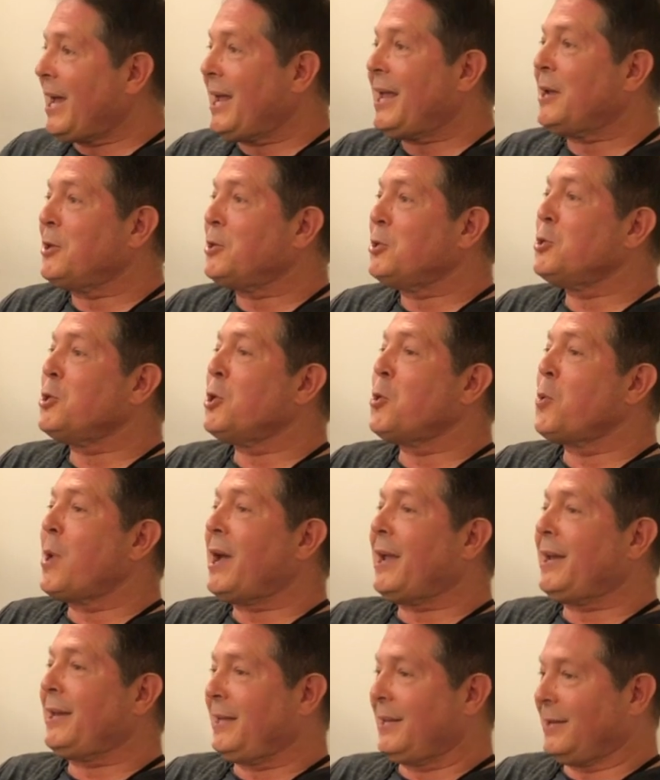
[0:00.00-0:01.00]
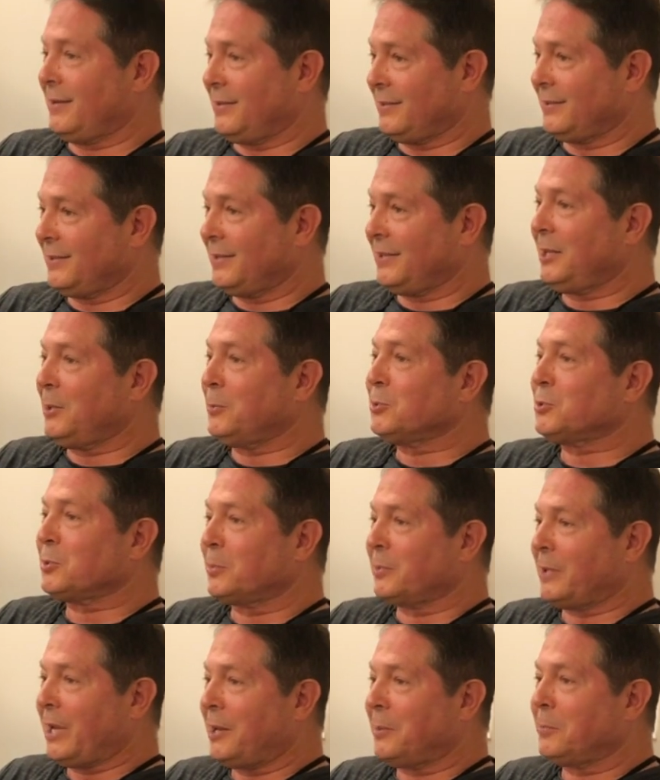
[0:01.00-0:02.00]
I had no idea that he was
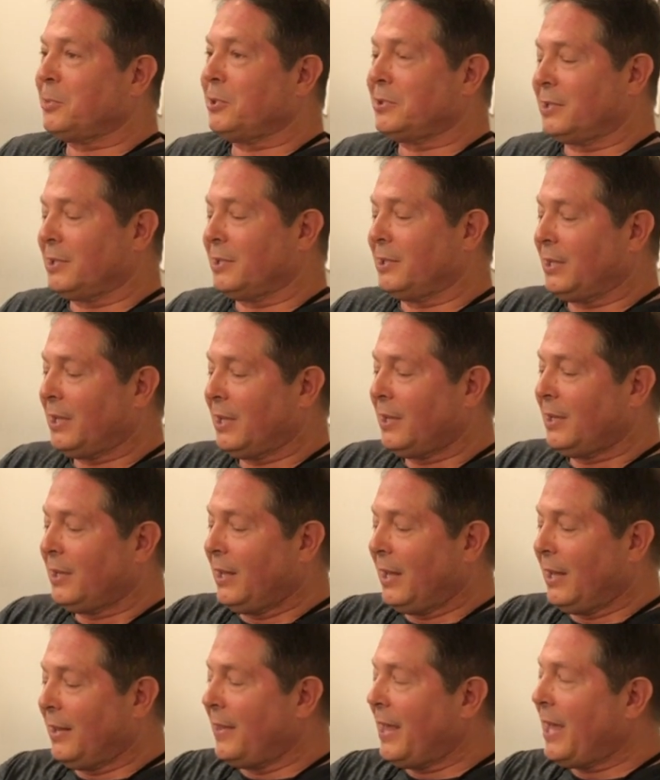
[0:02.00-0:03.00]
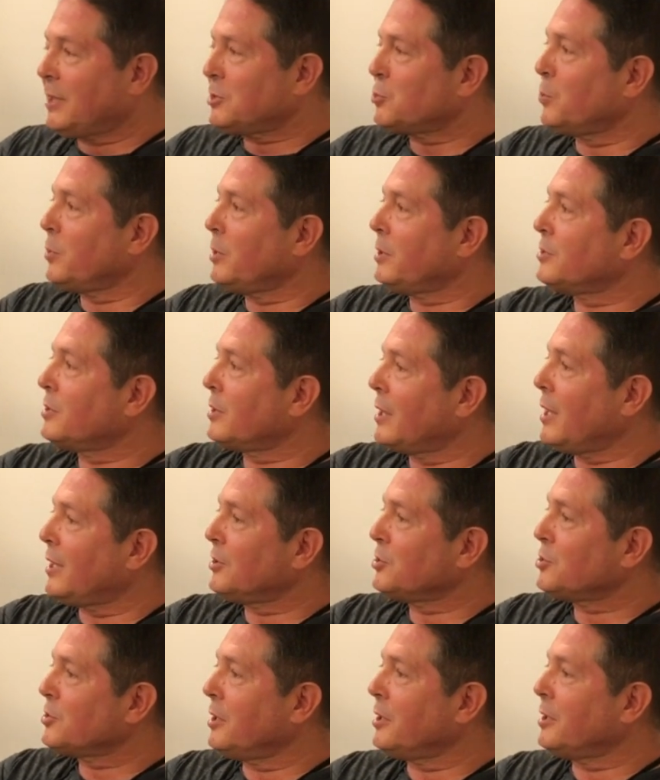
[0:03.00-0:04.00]
an amputee, and that's what
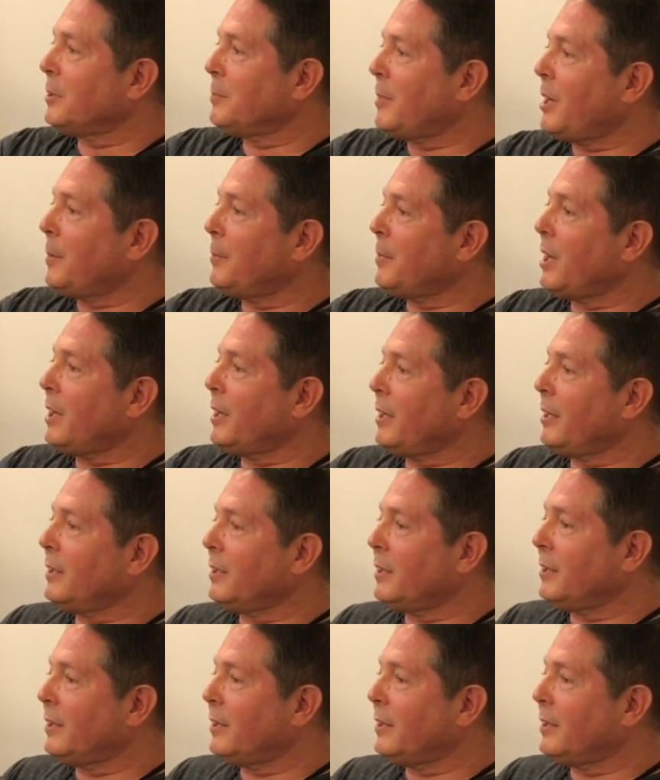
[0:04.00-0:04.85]
kind of stuck in my mind.